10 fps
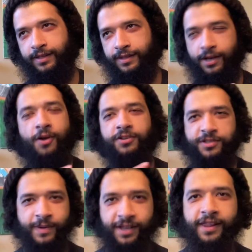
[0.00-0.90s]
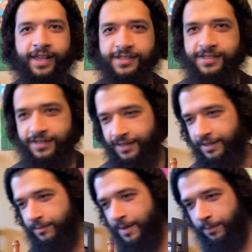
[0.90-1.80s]
ultimate cleanse.
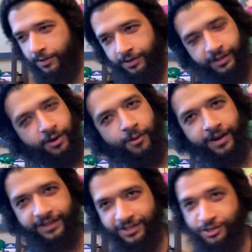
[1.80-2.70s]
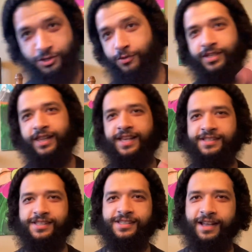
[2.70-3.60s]
People go on these juice cleanse
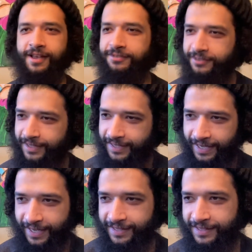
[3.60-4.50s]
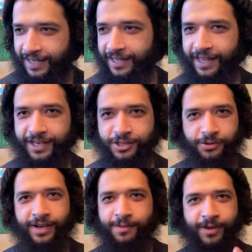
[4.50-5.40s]
and stuff, and they like
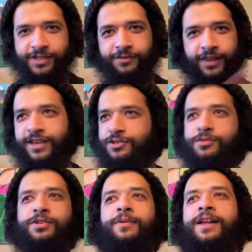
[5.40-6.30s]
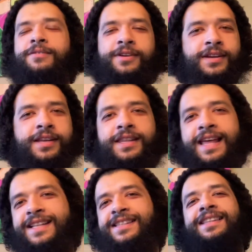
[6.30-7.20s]
drink a bunch of like juice or whatever.
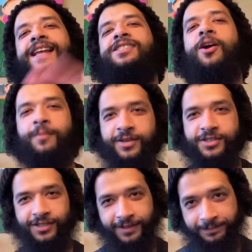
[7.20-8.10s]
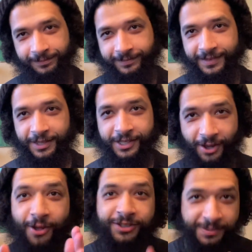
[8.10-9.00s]
That's garbage. The
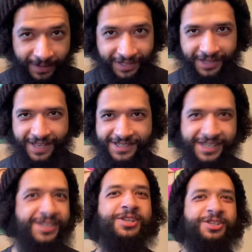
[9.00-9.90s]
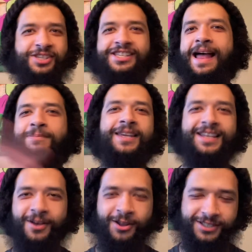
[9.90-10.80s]
ultimate cleanse is to just stop
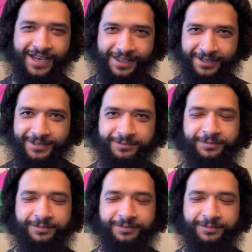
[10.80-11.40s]
eating altogether.